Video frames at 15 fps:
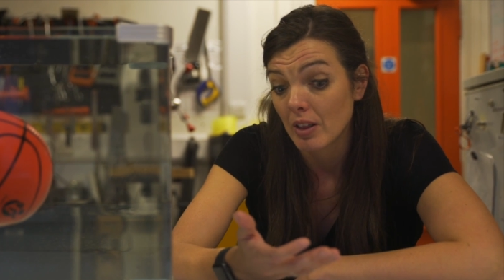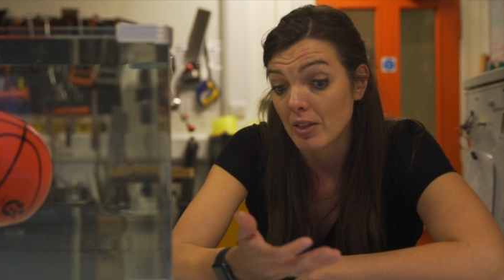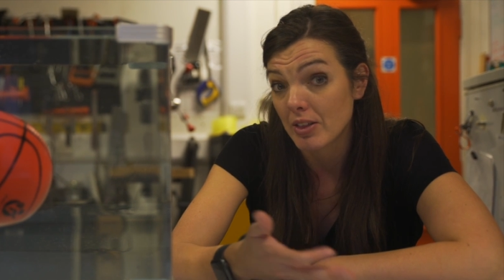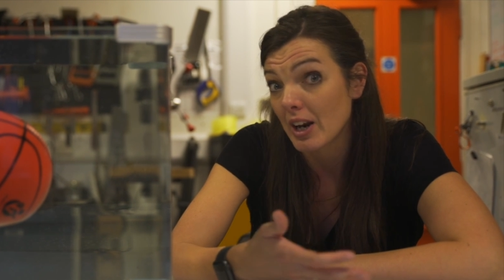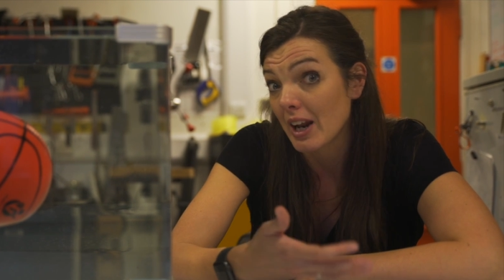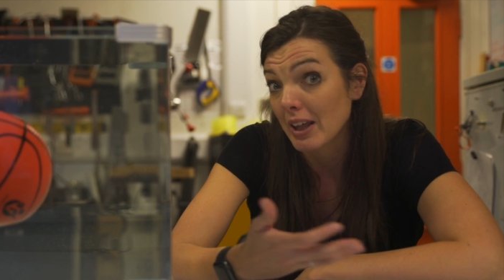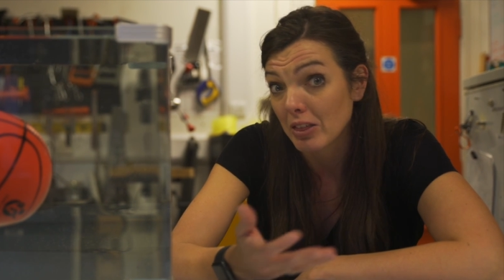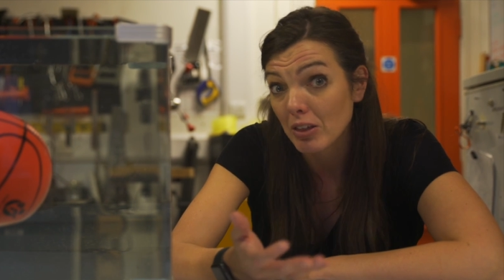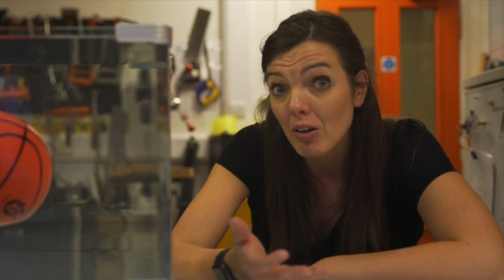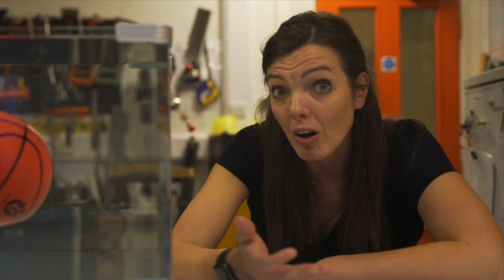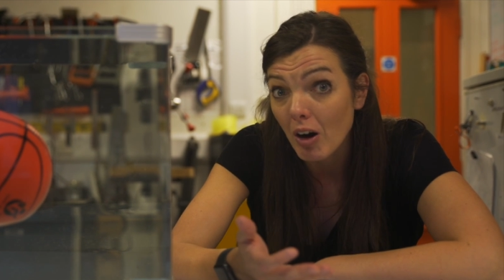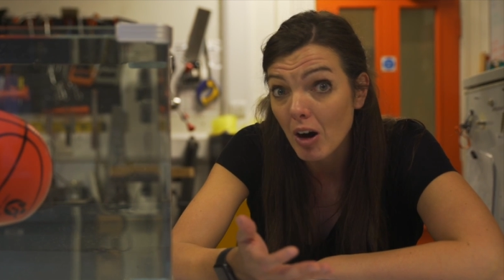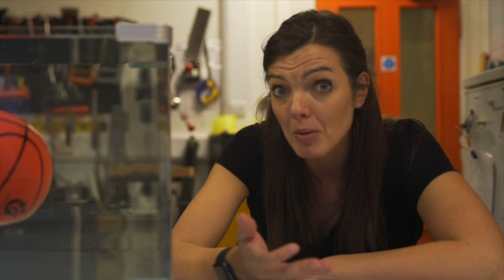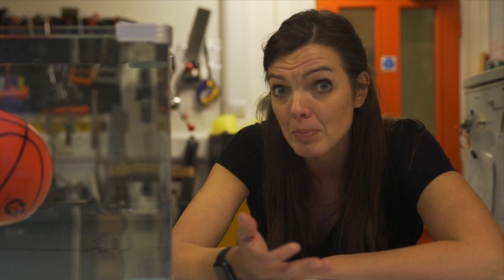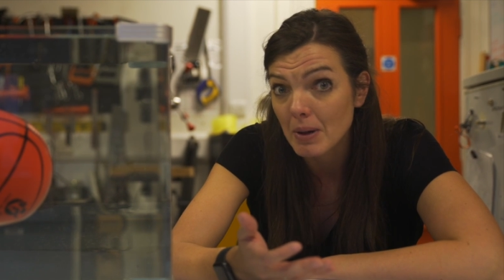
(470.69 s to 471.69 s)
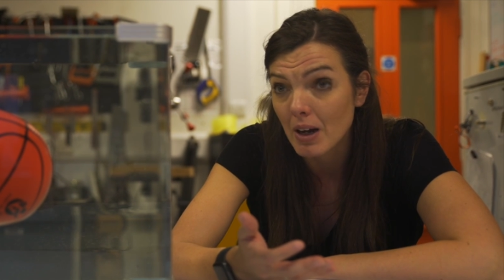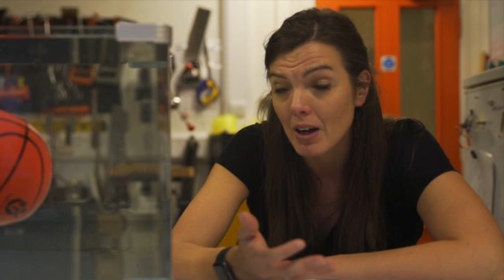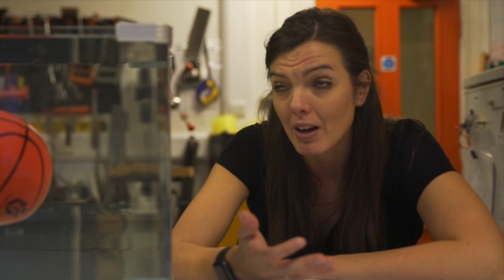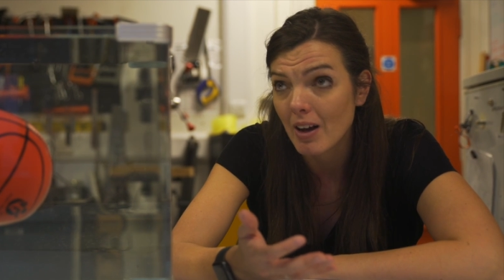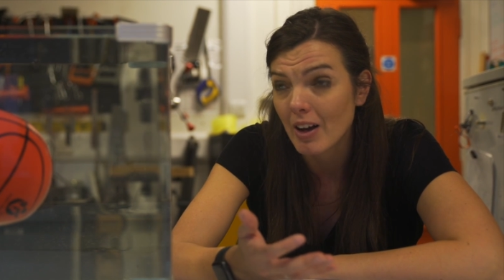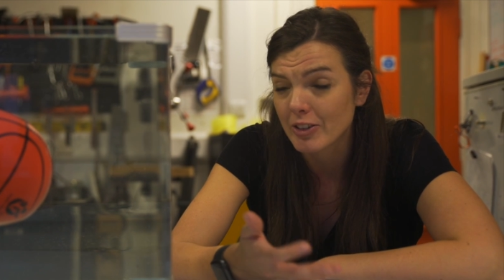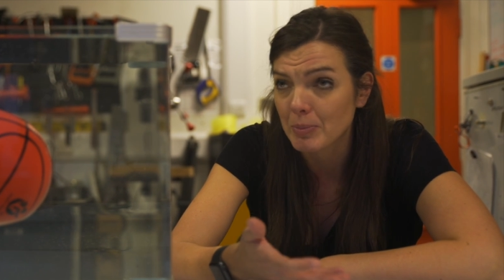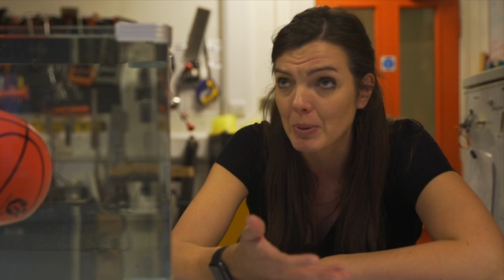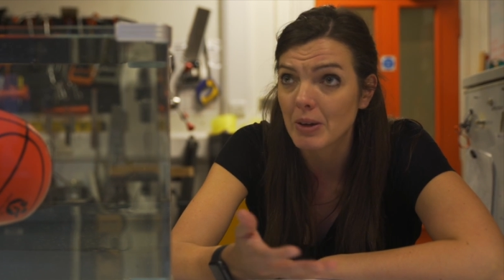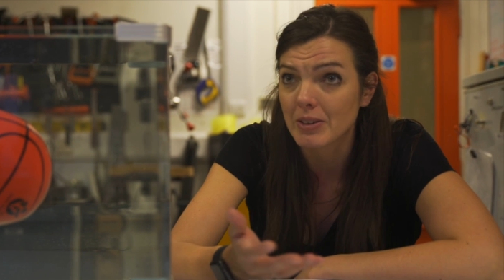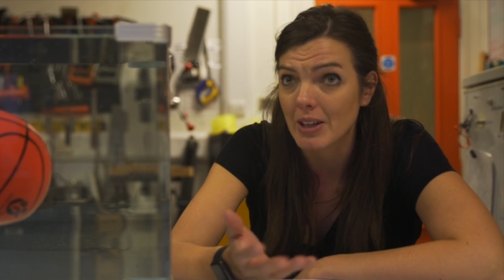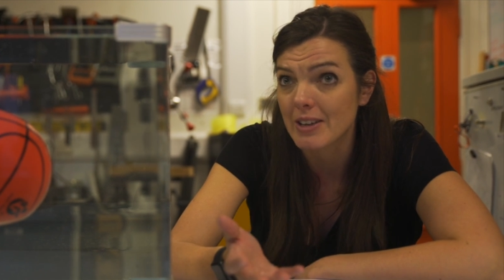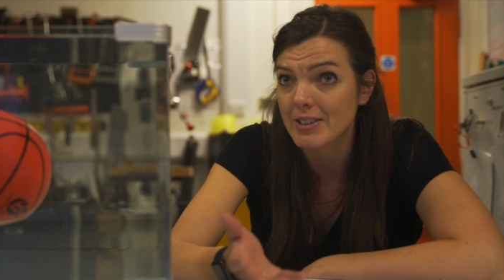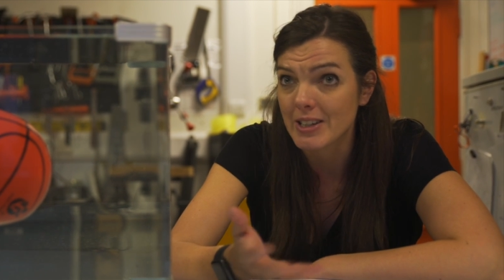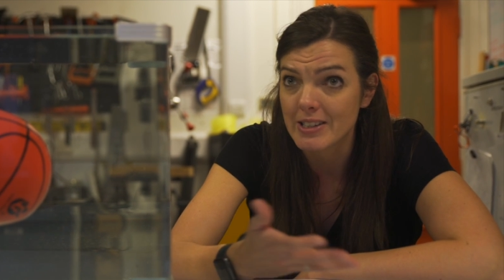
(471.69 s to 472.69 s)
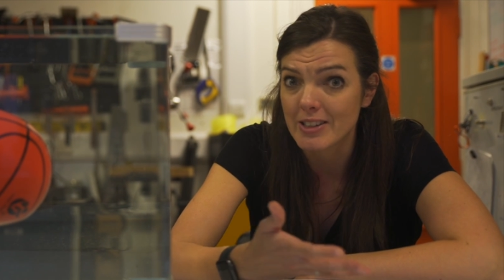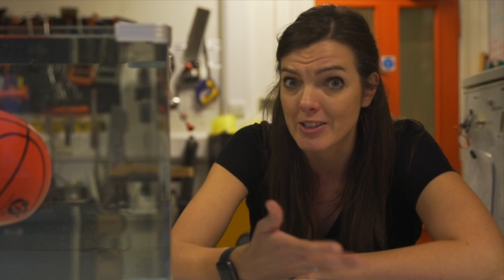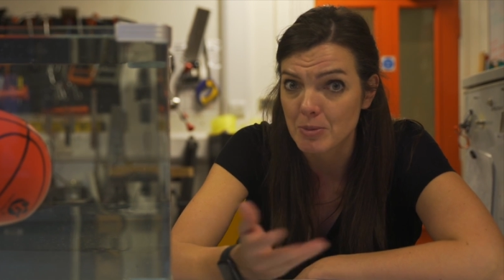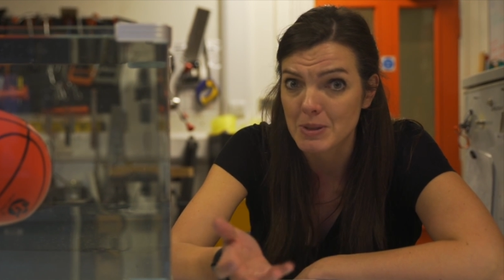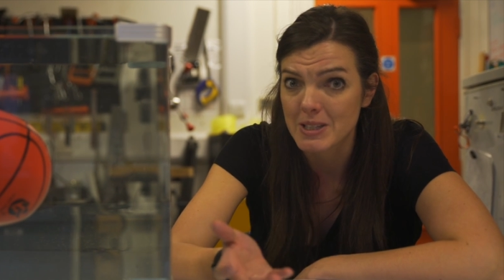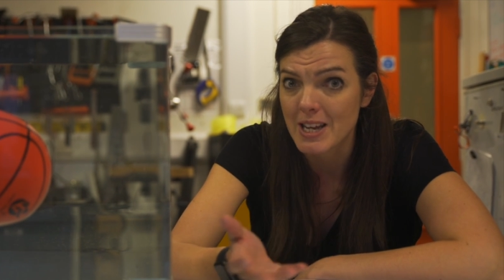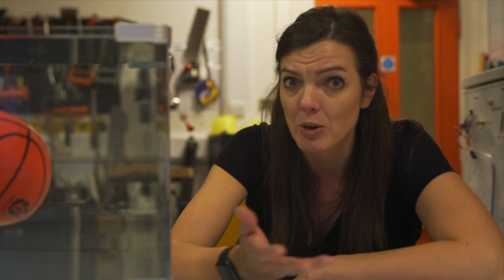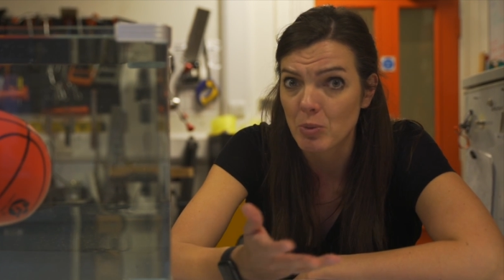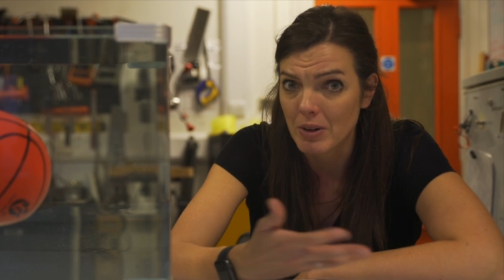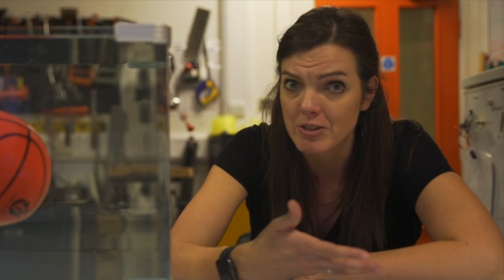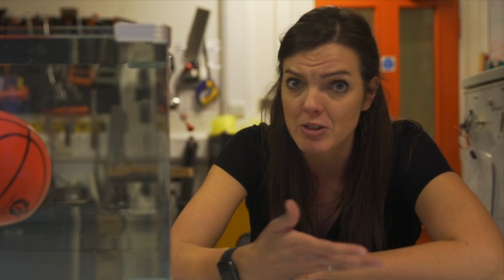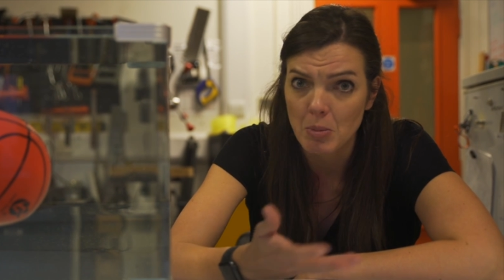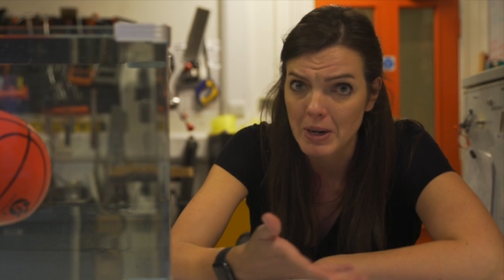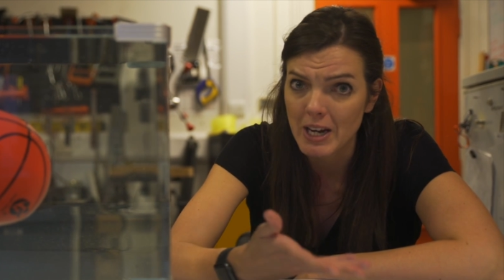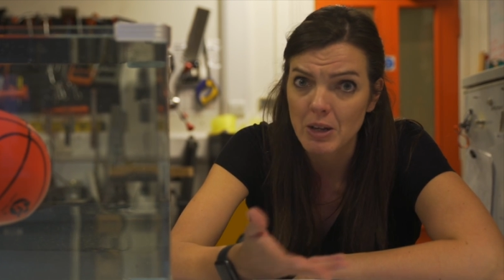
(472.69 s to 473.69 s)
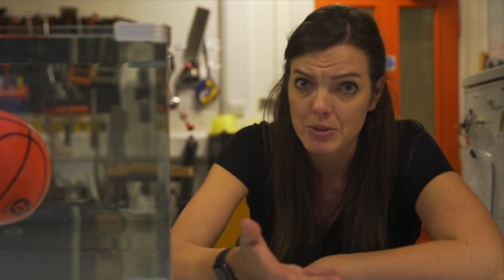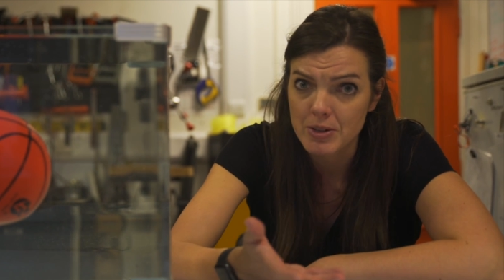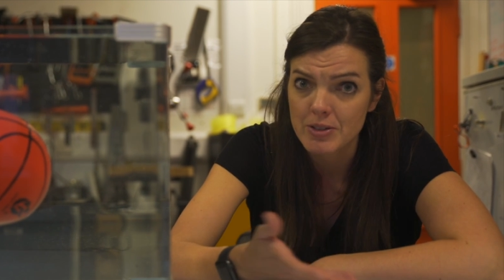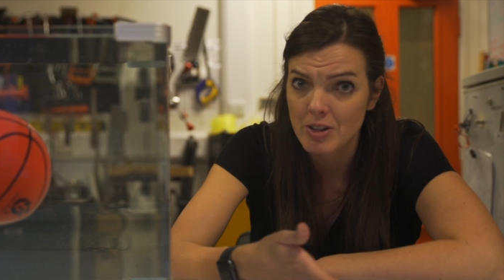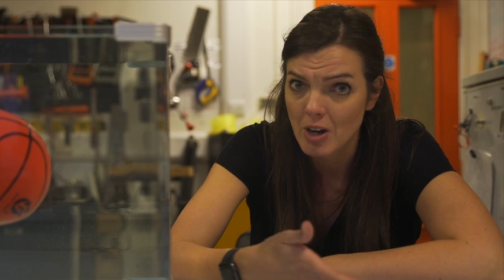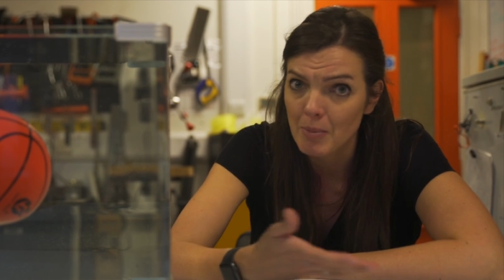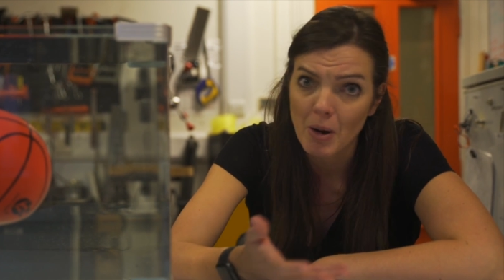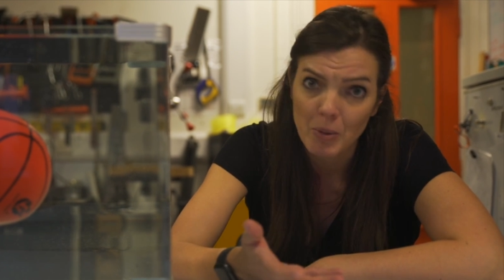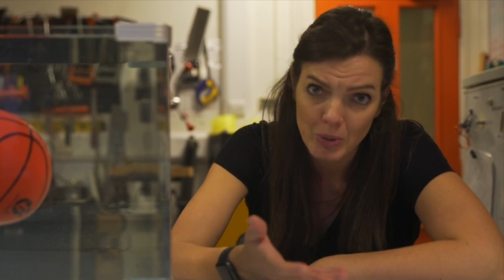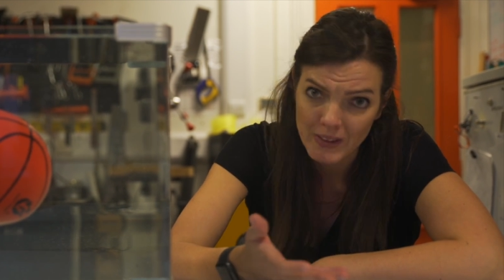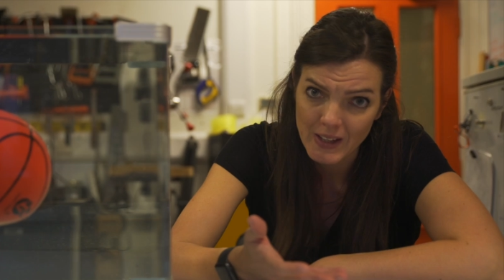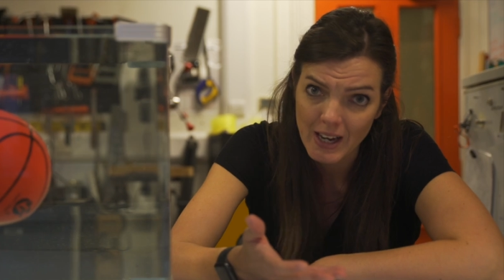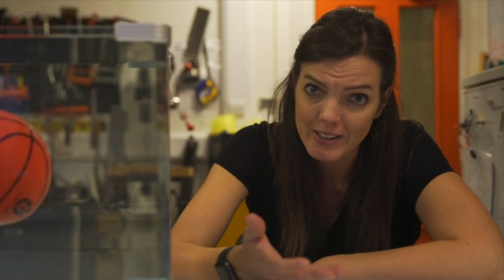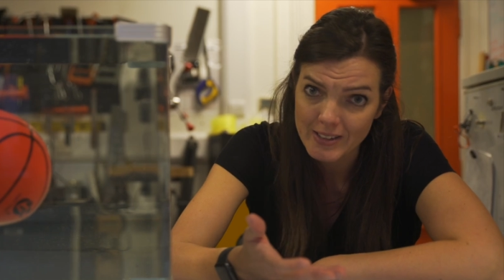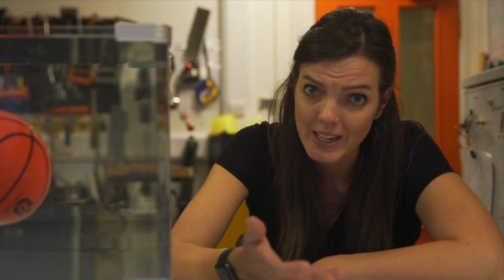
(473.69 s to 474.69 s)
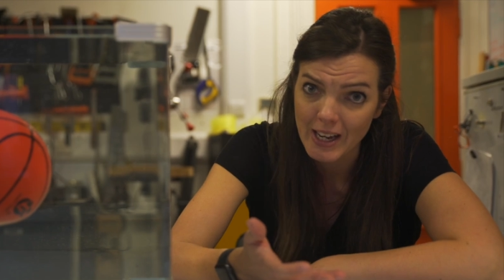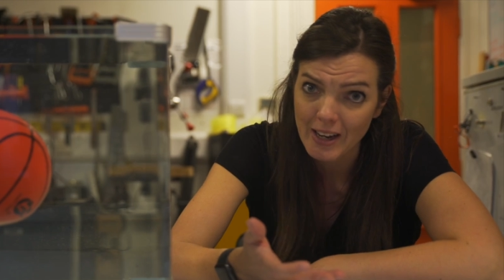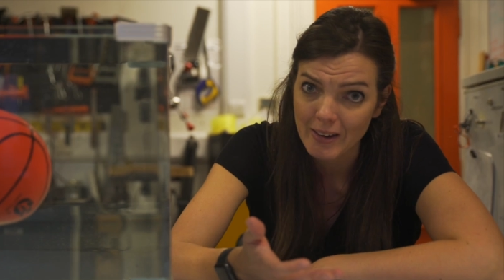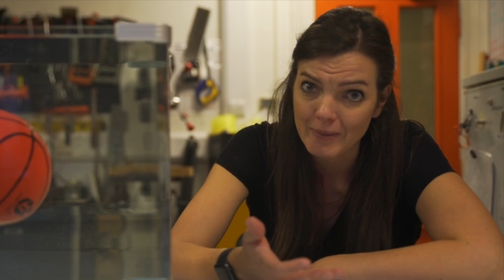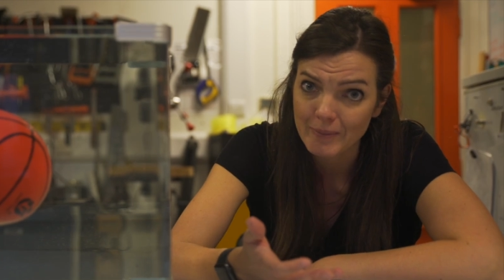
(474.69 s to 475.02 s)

than I thought, but I suppose that's easy to be said when someone else has come up with the idea.